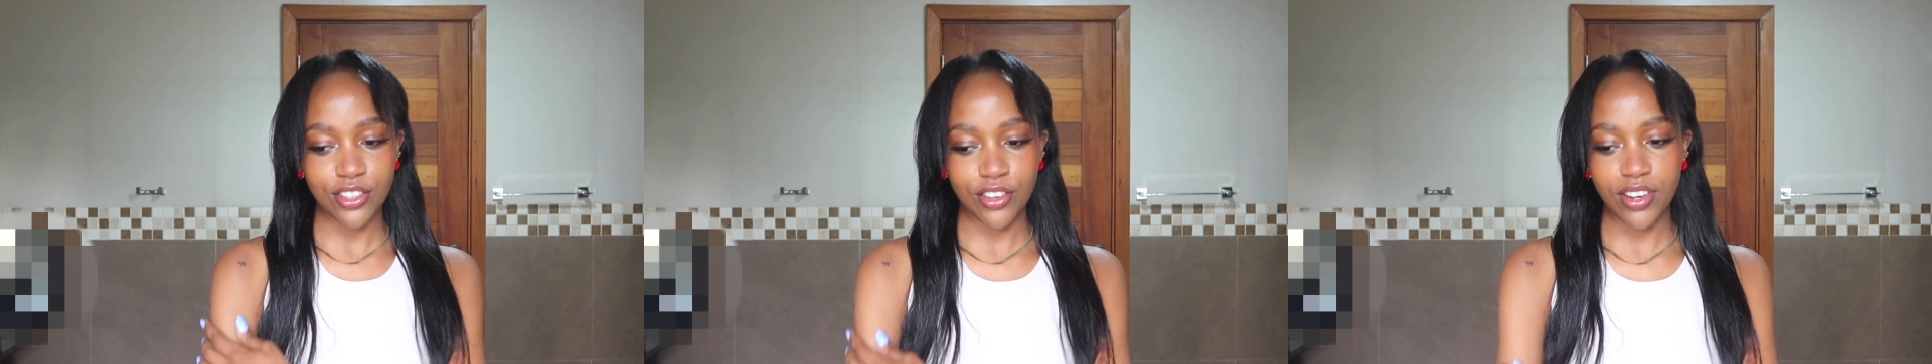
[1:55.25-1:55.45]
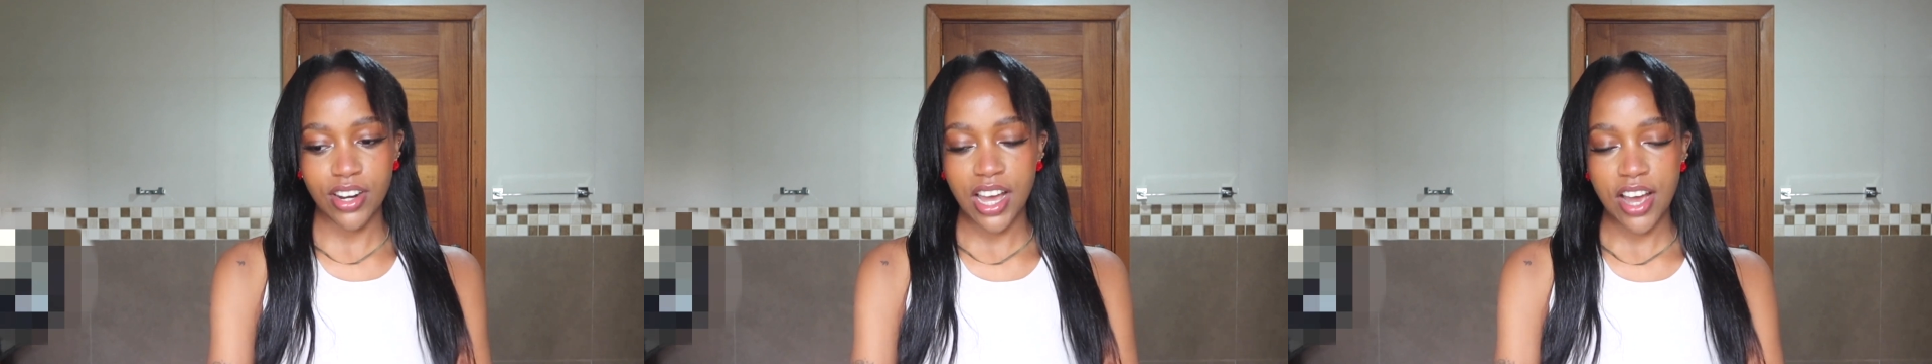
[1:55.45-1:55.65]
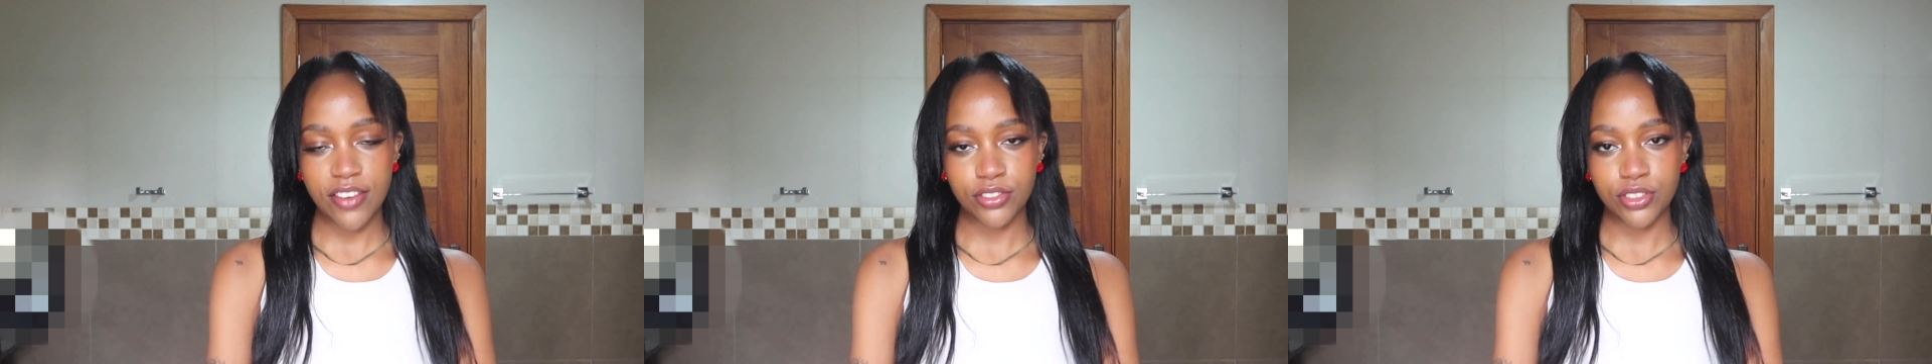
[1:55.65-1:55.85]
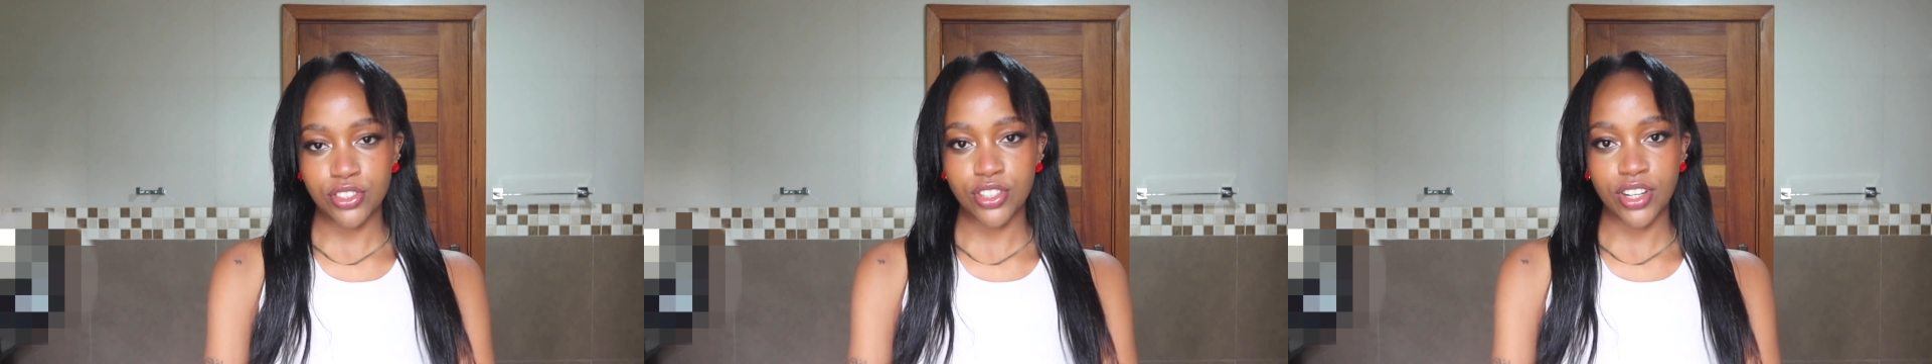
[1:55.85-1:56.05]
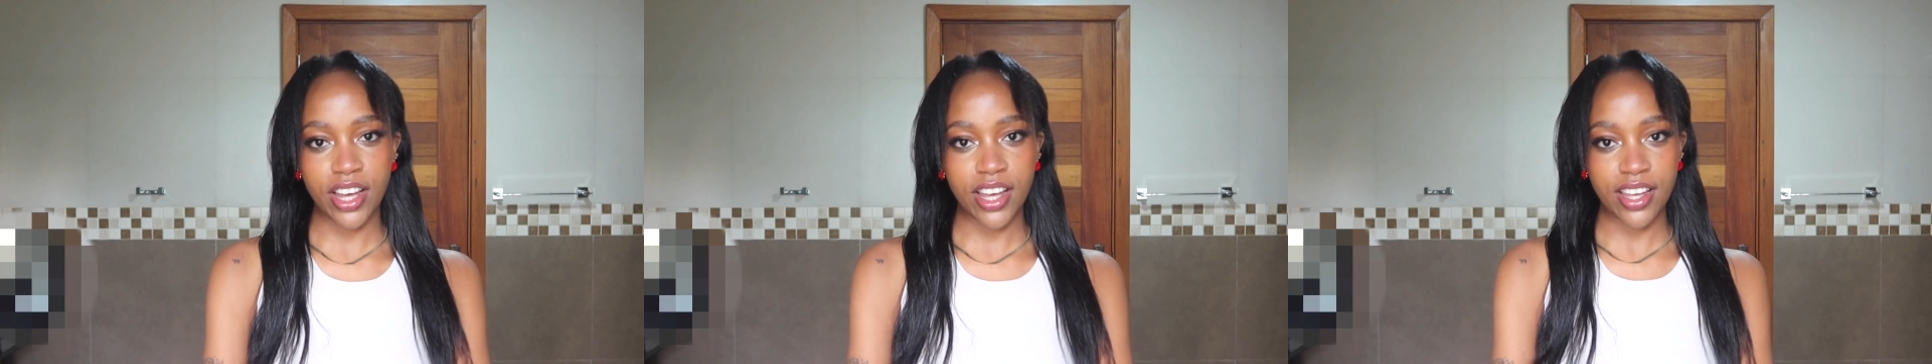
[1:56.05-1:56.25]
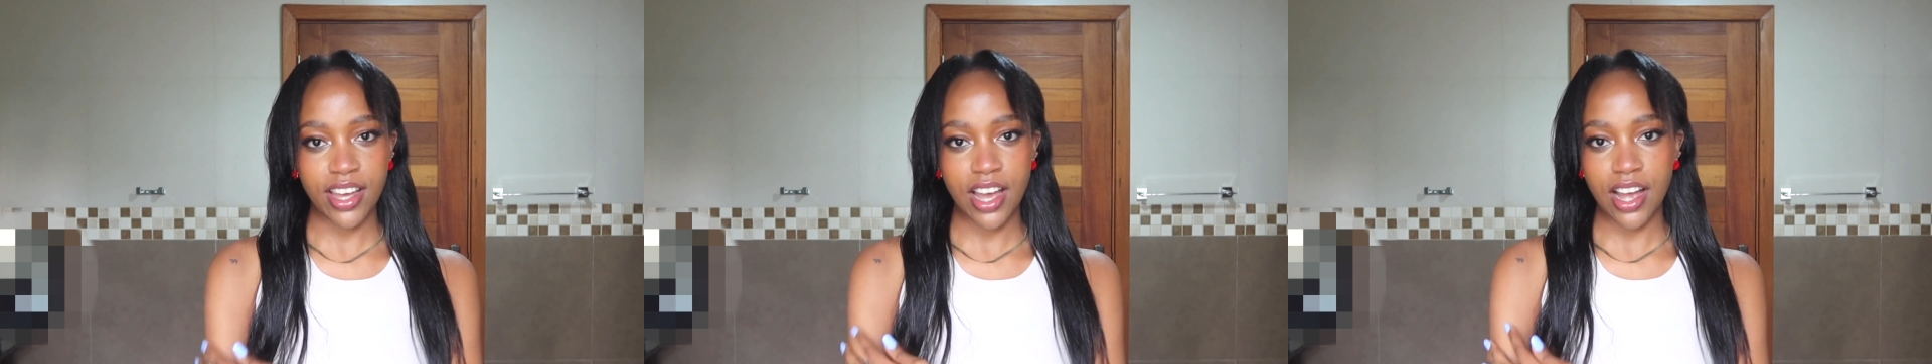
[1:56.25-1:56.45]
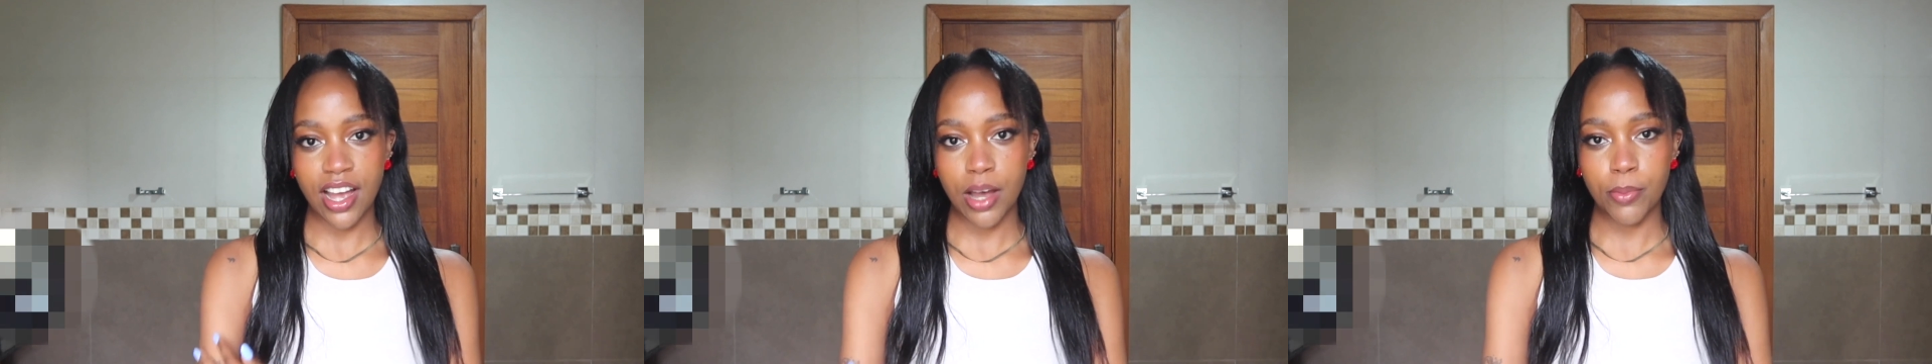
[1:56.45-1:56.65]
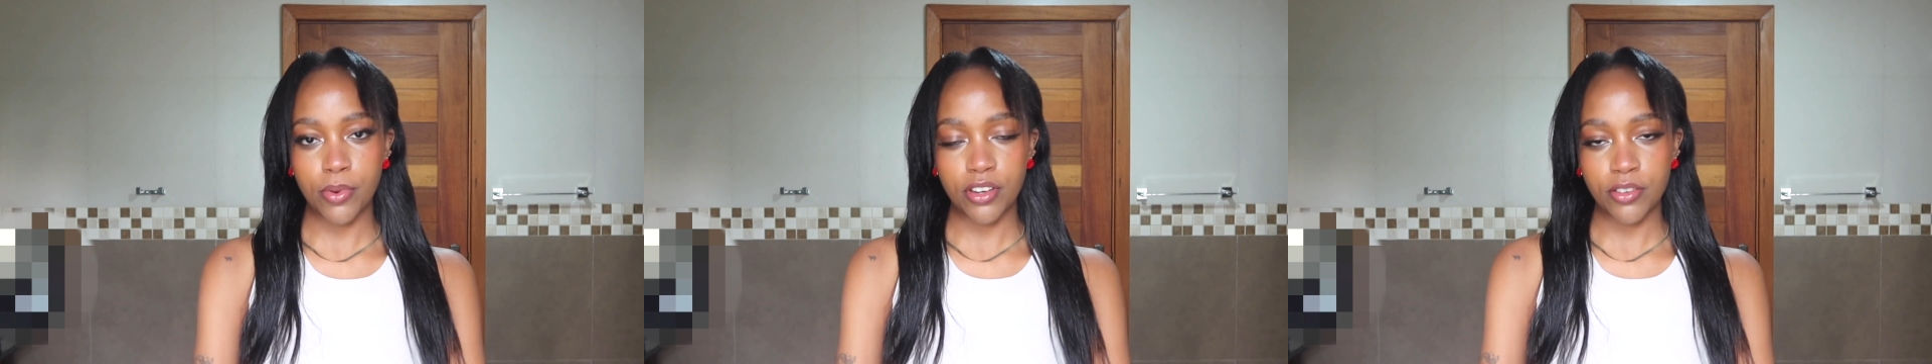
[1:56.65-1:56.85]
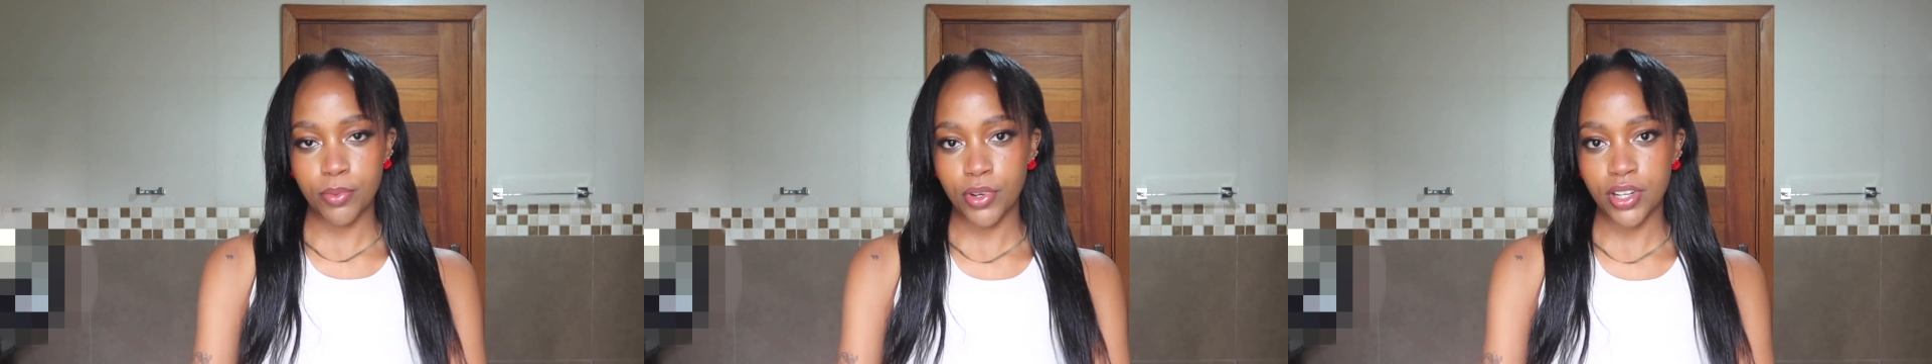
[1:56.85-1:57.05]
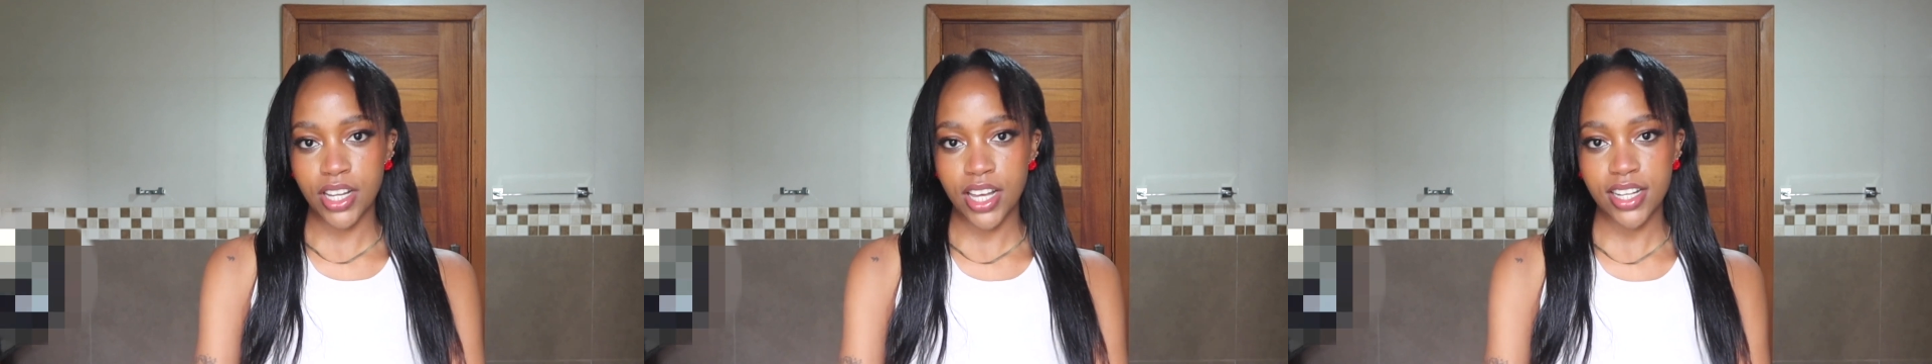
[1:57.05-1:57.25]
You're gonna have to try a couple of
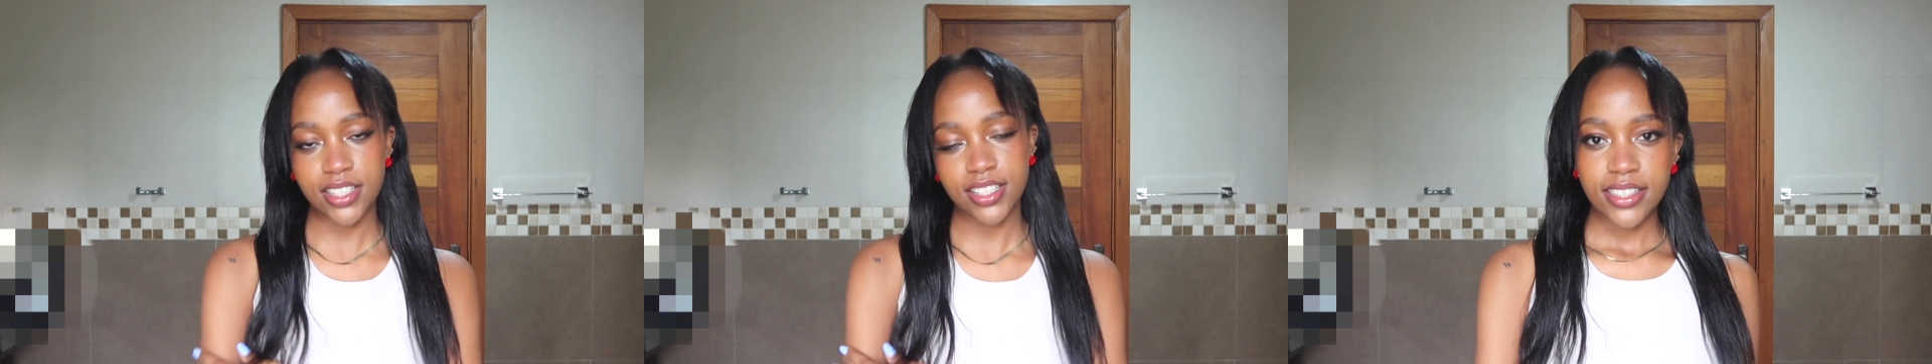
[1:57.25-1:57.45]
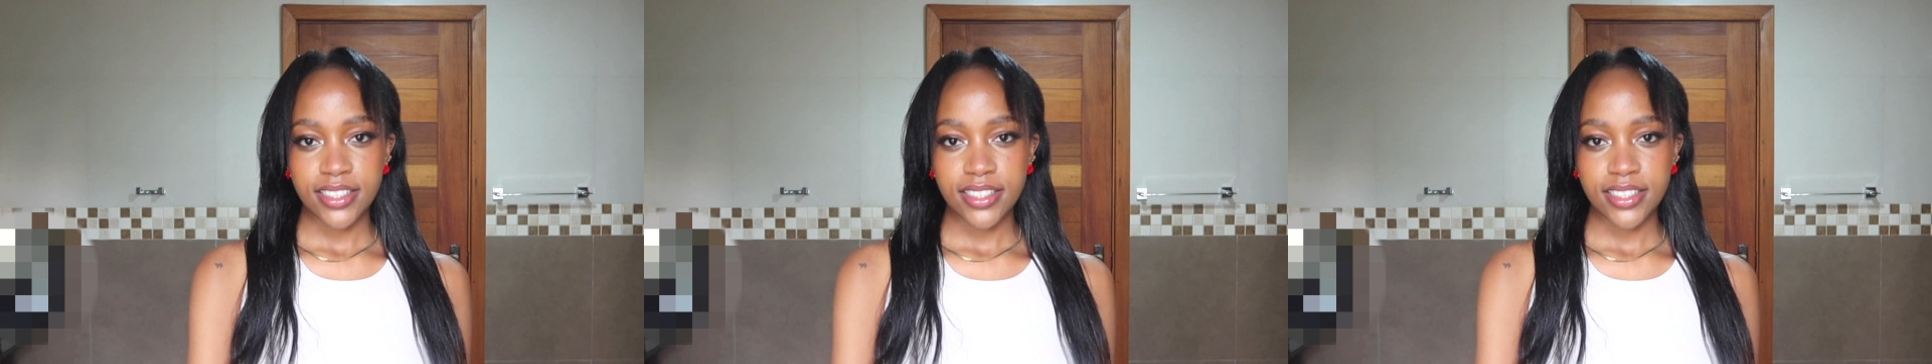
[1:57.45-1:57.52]
products.